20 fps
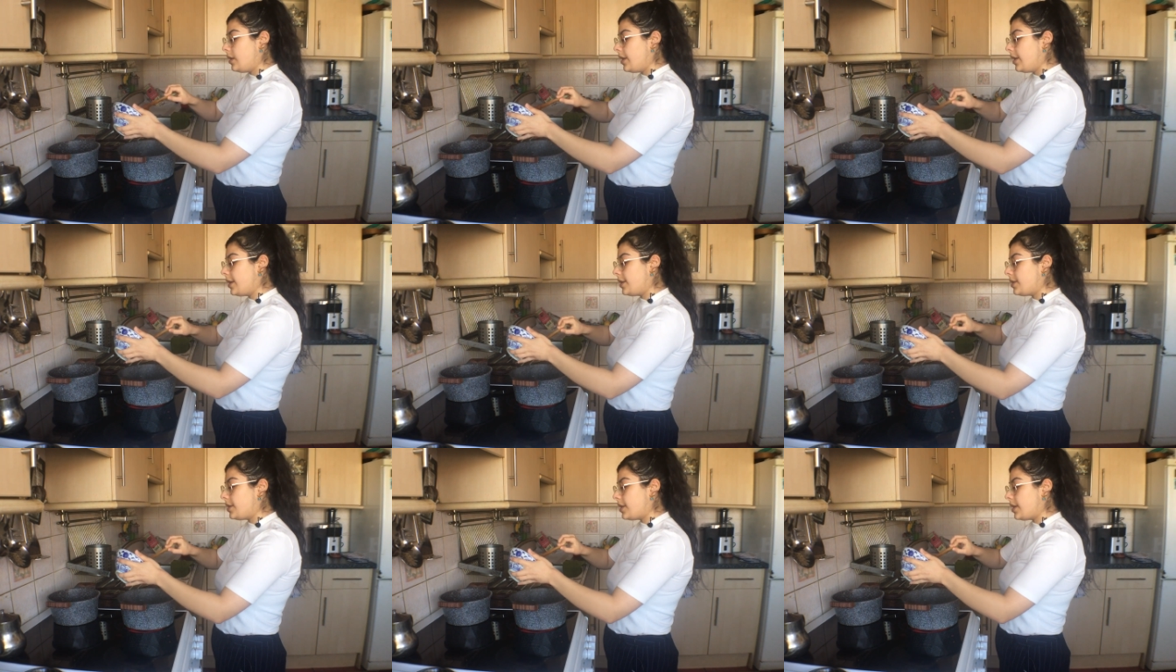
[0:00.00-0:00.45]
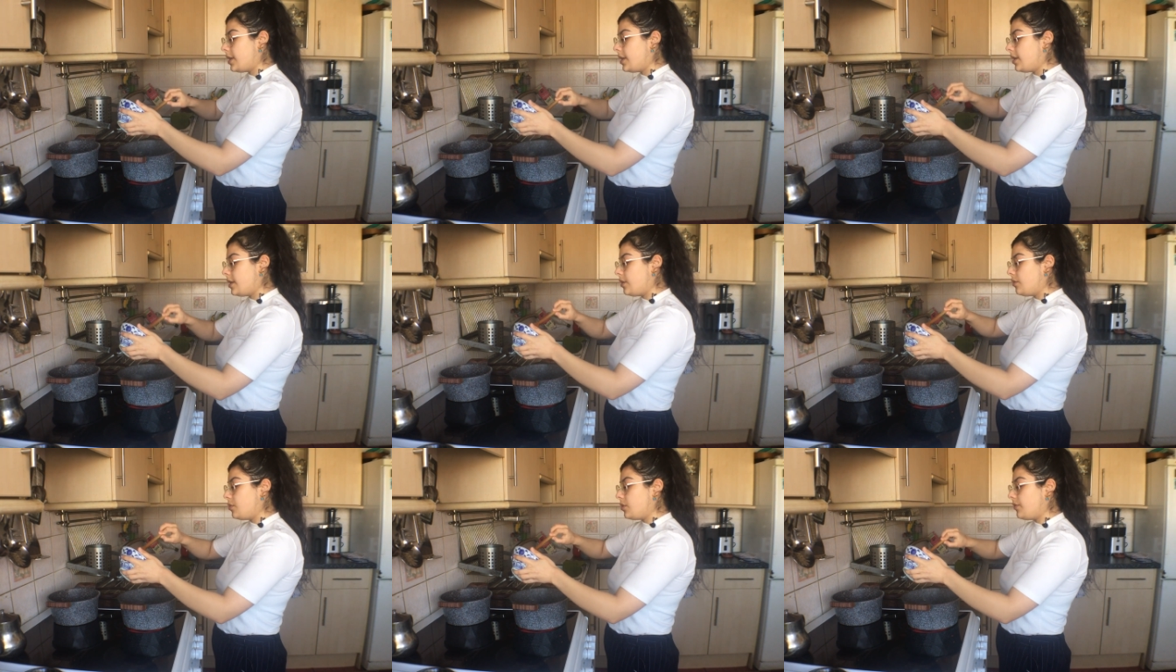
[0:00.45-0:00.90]
Like I
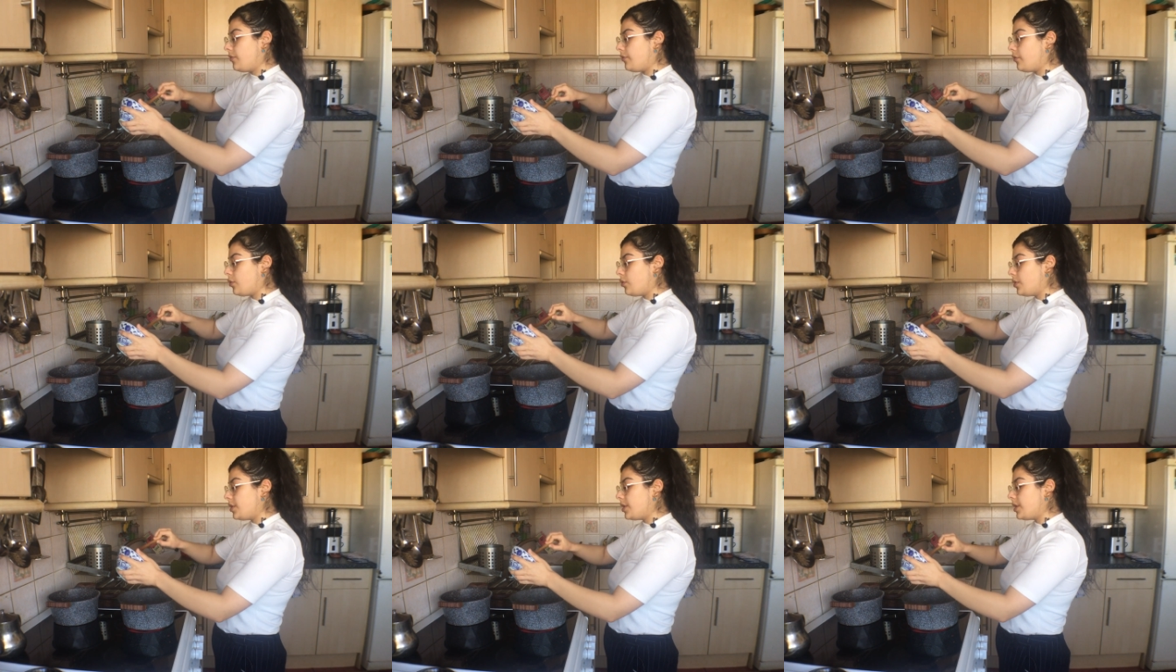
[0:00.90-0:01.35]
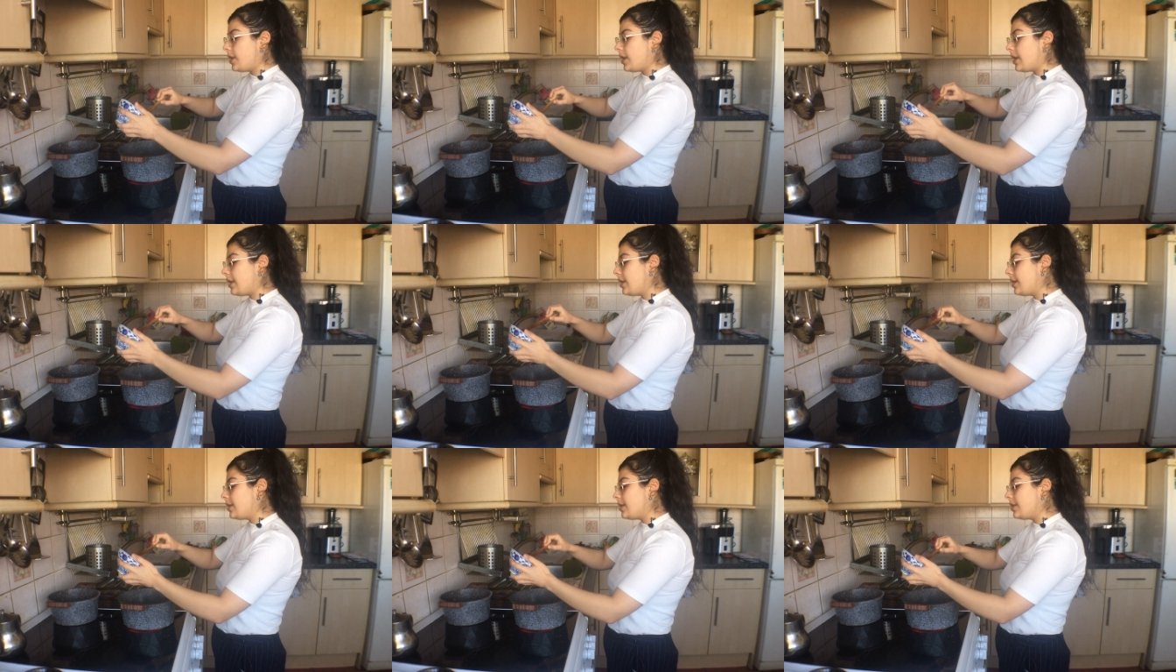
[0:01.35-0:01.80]
said, it was frozen.
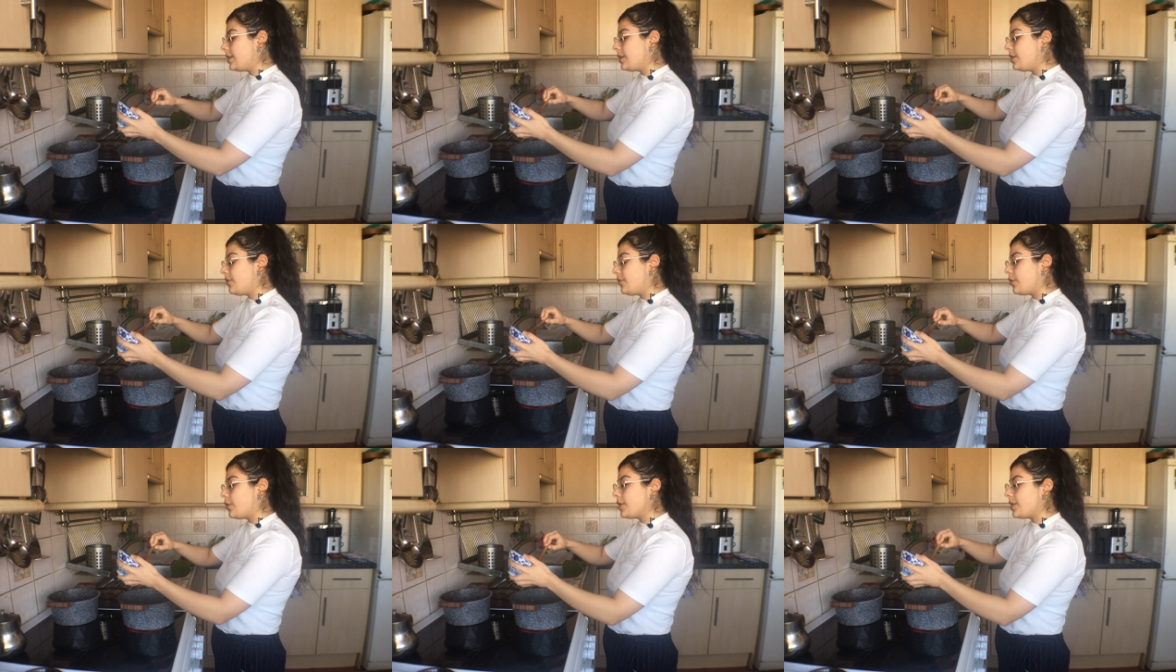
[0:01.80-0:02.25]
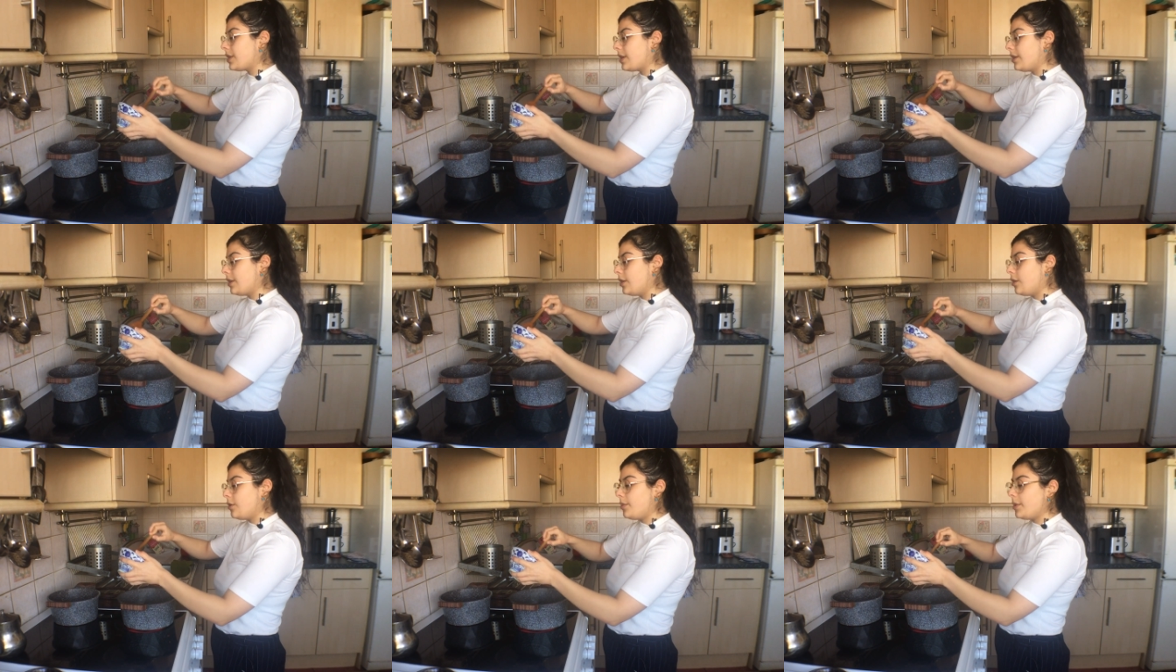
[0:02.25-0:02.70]
I let it defrost
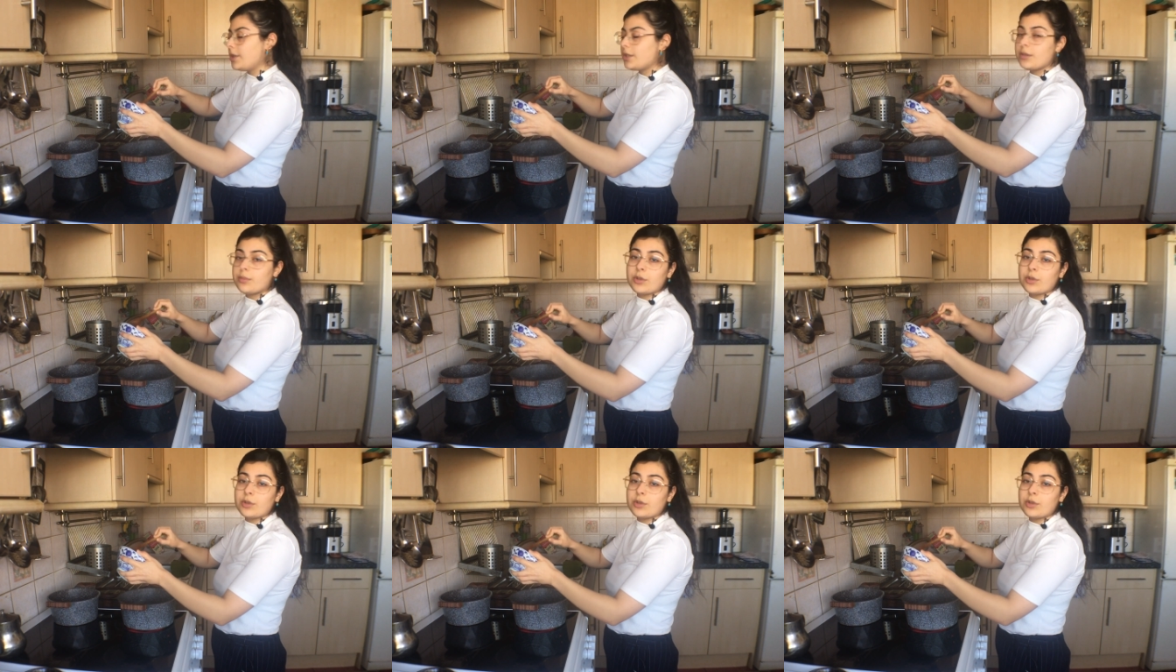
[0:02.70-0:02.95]
a little bit.